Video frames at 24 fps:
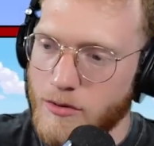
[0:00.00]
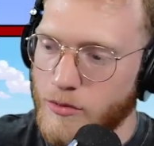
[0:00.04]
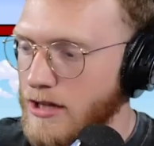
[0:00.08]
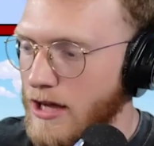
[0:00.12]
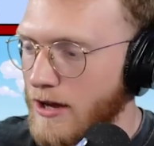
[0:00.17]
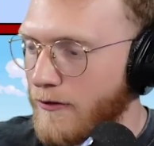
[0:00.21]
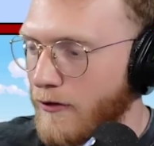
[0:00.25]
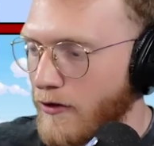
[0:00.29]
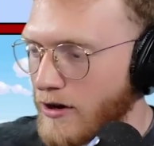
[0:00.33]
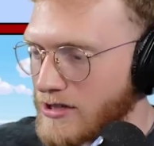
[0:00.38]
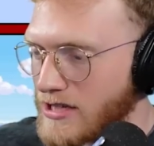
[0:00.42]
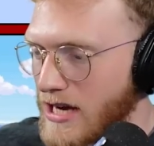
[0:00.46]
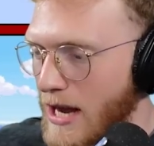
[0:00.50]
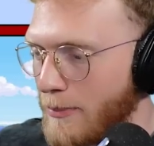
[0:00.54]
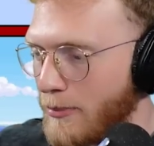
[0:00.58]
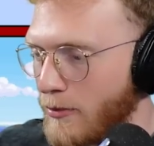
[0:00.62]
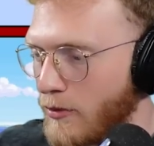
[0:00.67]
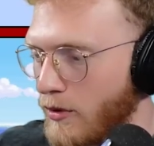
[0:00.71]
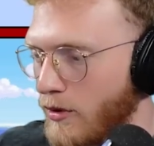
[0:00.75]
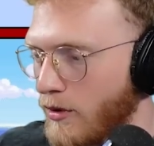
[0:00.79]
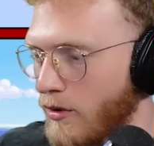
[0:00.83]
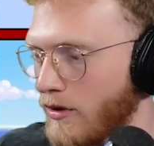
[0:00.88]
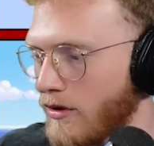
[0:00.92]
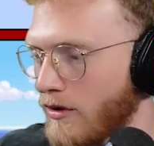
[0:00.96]
Like, for
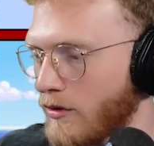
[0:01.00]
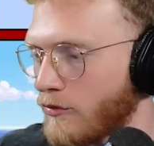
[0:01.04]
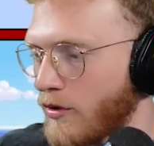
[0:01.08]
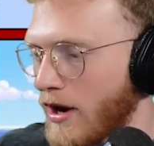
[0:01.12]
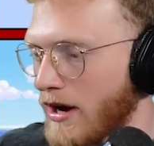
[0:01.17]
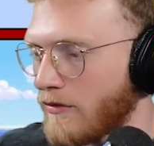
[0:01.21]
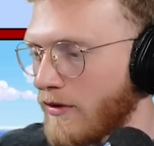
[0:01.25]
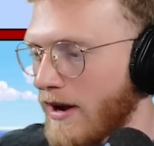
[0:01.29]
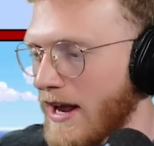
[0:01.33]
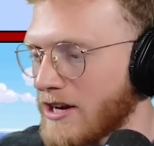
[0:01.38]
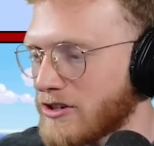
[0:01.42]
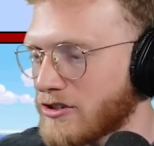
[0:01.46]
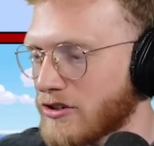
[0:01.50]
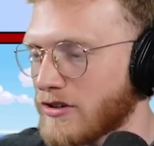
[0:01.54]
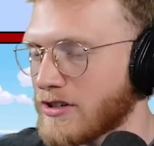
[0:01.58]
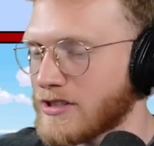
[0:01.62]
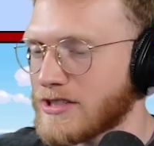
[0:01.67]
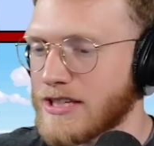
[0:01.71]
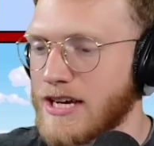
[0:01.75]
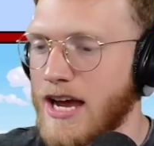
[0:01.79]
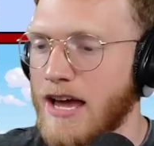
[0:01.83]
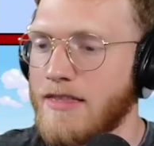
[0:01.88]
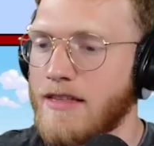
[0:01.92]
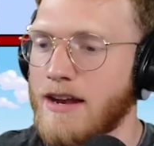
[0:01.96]
example, Red Ranger is
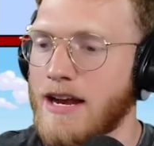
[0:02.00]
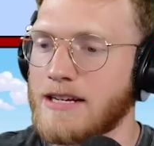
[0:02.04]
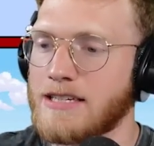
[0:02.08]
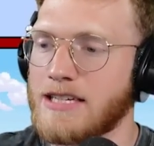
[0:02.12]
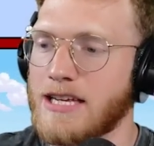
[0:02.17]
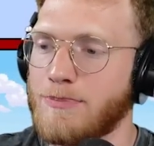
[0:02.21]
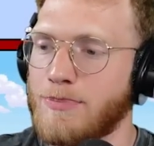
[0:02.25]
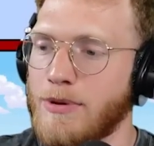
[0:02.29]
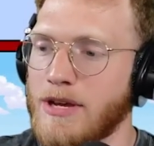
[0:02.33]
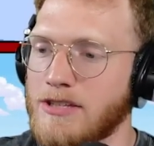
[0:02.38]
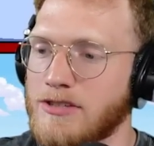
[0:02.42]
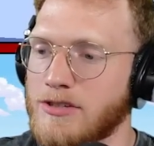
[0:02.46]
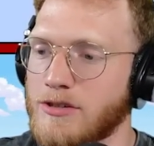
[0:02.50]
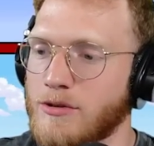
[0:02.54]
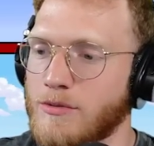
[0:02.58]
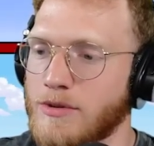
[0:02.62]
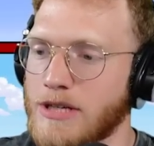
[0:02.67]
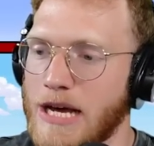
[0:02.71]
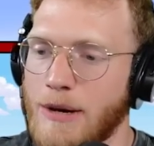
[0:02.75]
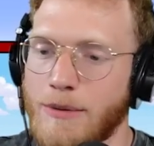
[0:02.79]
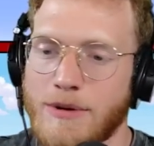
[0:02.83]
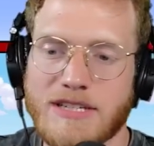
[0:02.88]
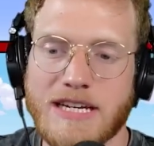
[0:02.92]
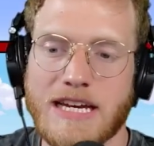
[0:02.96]
the guy that I TP to, and
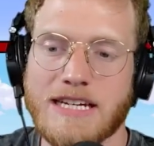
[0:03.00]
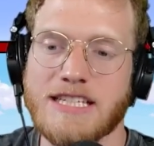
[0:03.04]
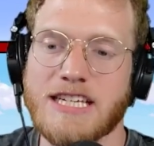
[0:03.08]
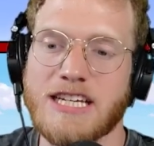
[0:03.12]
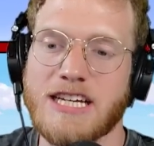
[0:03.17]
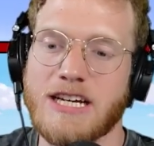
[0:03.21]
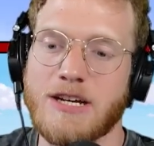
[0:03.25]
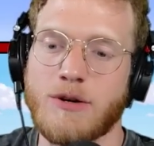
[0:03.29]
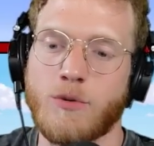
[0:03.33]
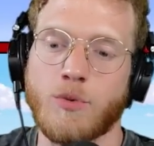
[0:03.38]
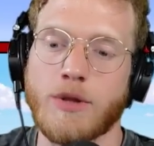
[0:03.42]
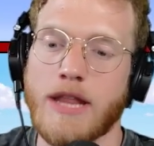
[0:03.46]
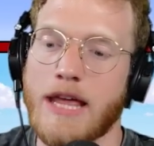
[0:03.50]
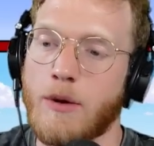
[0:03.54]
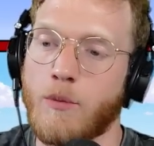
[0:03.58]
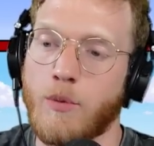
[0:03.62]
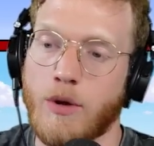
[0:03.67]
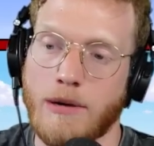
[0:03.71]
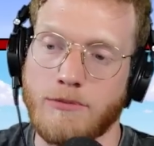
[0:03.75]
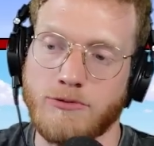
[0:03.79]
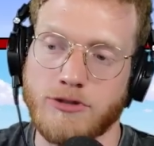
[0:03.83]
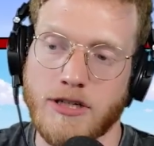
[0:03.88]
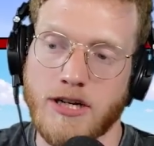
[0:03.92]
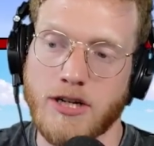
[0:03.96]
now he's asking like what
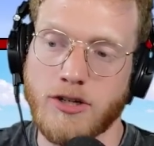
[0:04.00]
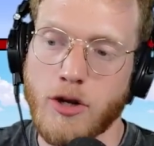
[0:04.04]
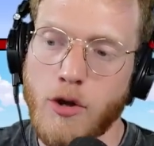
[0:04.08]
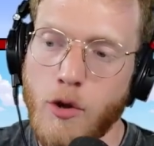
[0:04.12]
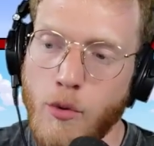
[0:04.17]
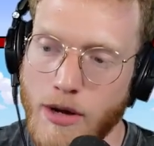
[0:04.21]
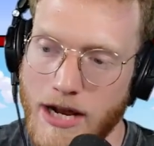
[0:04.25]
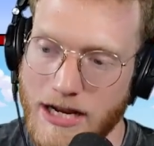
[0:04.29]
I'm trying to do.